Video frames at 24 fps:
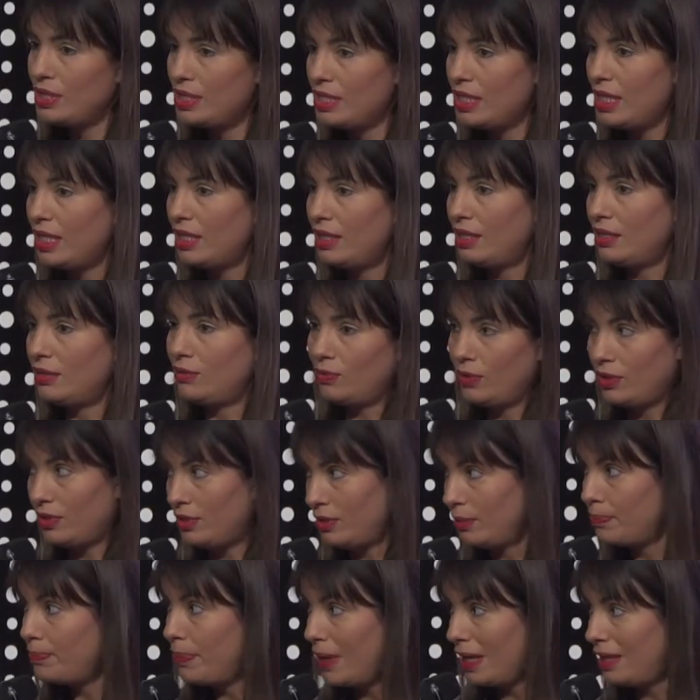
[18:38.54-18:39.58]
say that we are
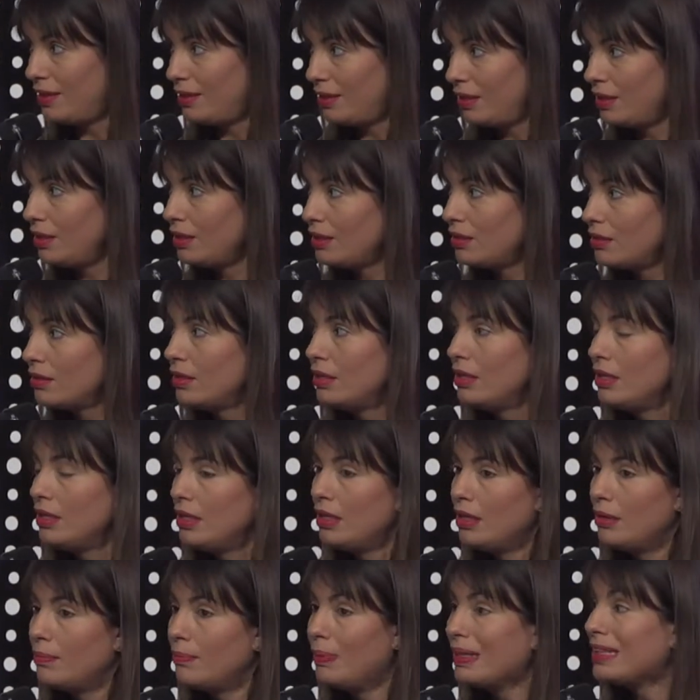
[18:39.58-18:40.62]
depending,
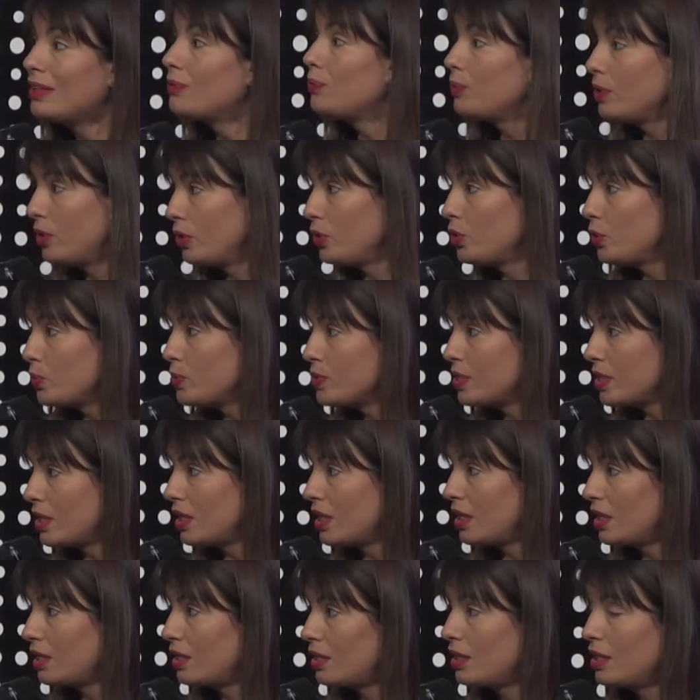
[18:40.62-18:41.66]
but we are
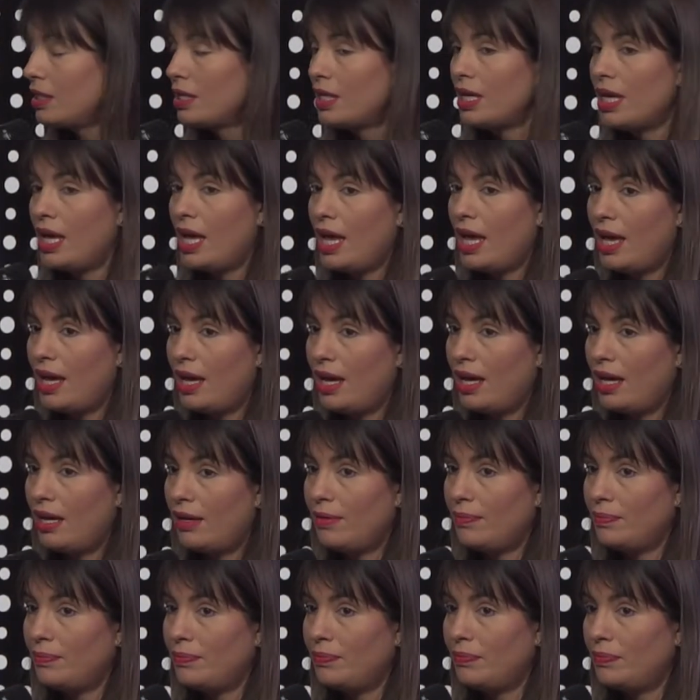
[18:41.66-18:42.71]
using it.
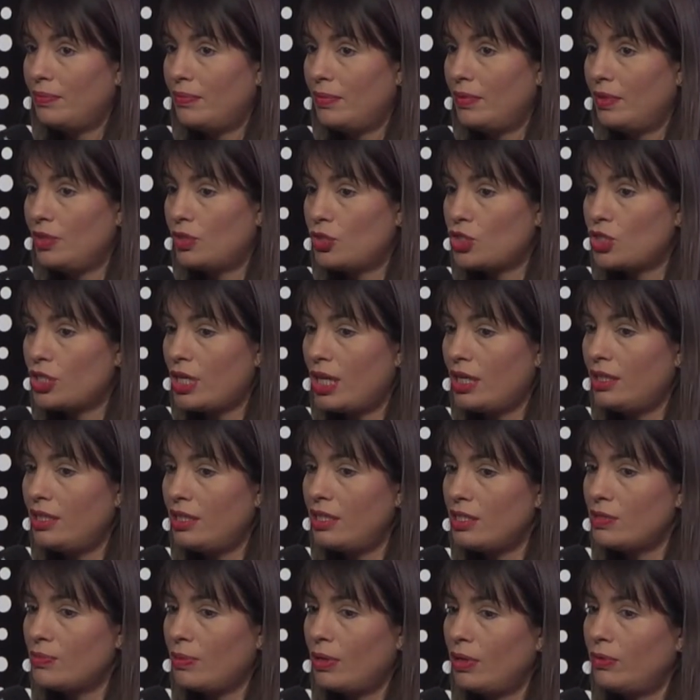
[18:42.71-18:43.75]
Schneider
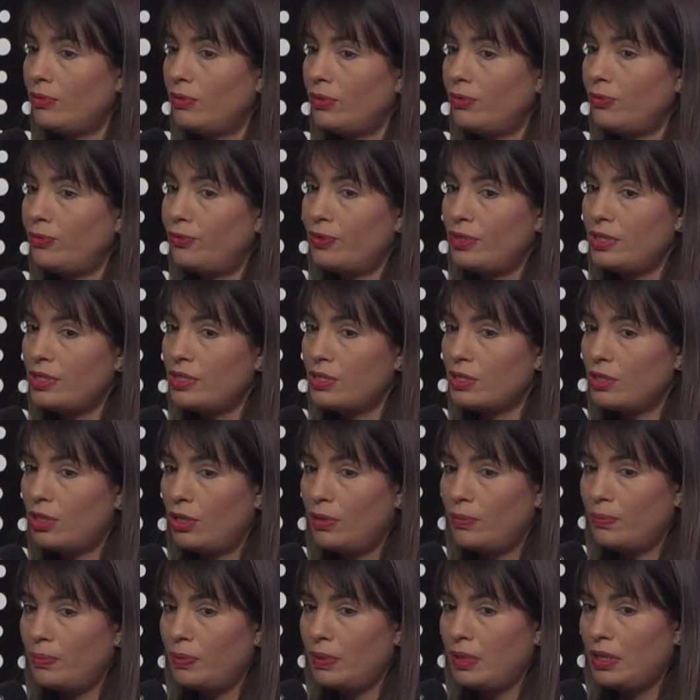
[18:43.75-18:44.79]
is one of the first
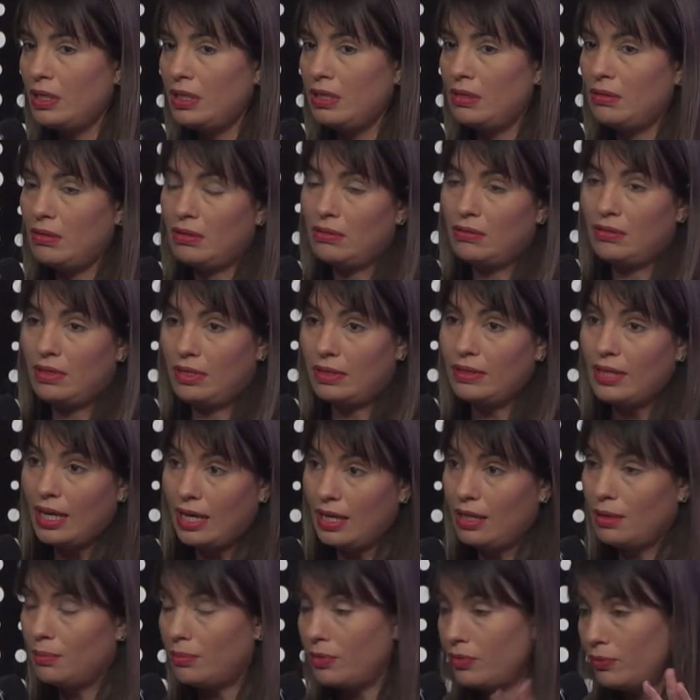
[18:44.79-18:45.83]
company that
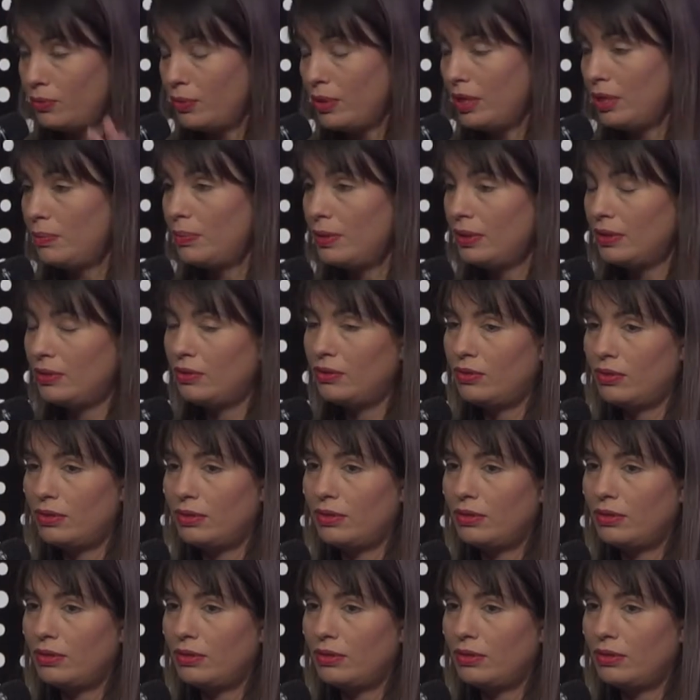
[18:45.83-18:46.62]
I am aware, but